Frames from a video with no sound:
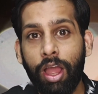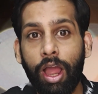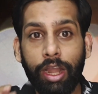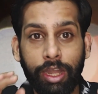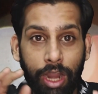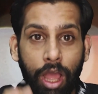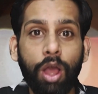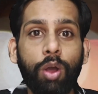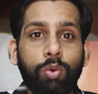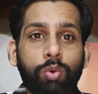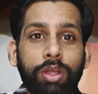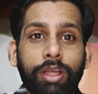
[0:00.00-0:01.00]
And
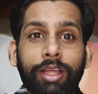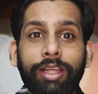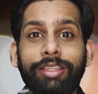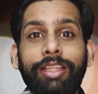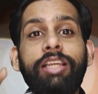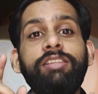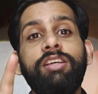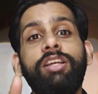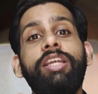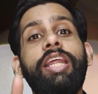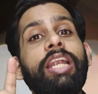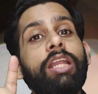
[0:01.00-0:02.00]
now there is a
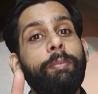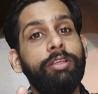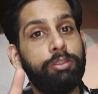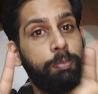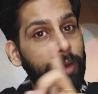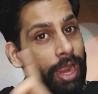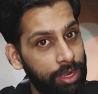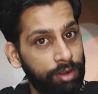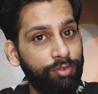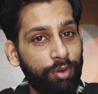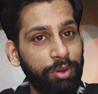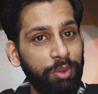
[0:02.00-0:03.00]
database planner
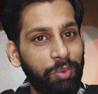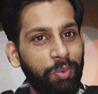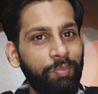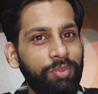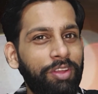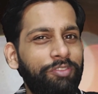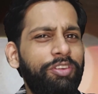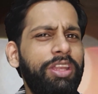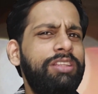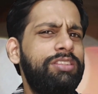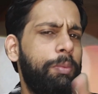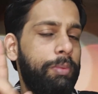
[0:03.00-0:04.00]
for you
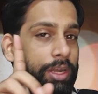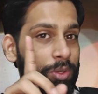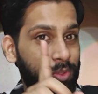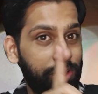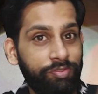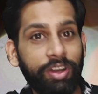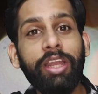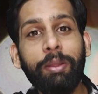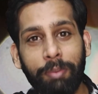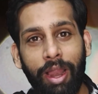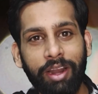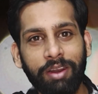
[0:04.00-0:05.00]
very similar to the wedding
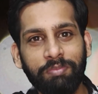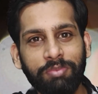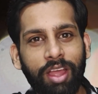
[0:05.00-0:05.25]
planner.